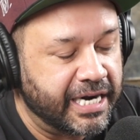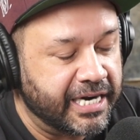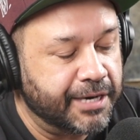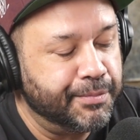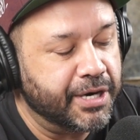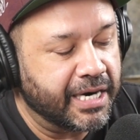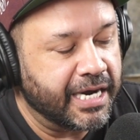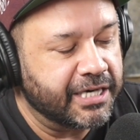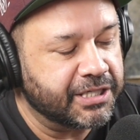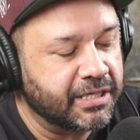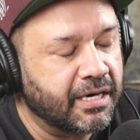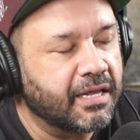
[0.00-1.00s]
of all, you need
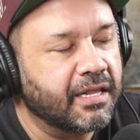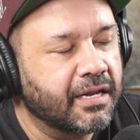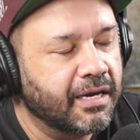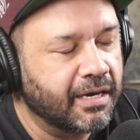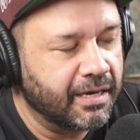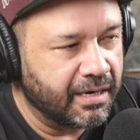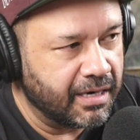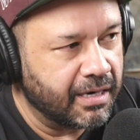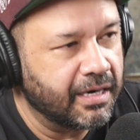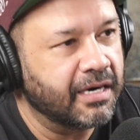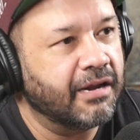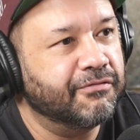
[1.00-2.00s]
communication.
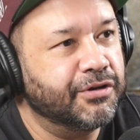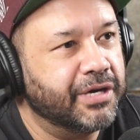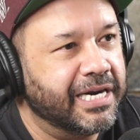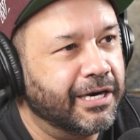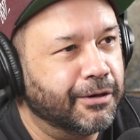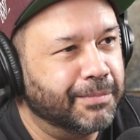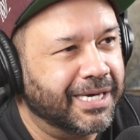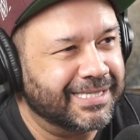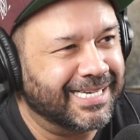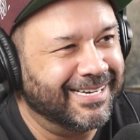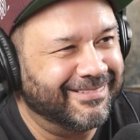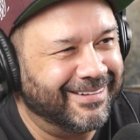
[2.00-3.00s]
Love you, Elon
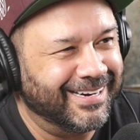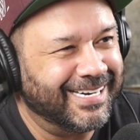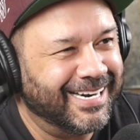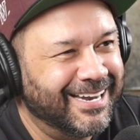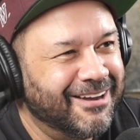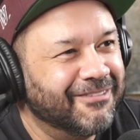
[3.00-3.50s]
Musk, right?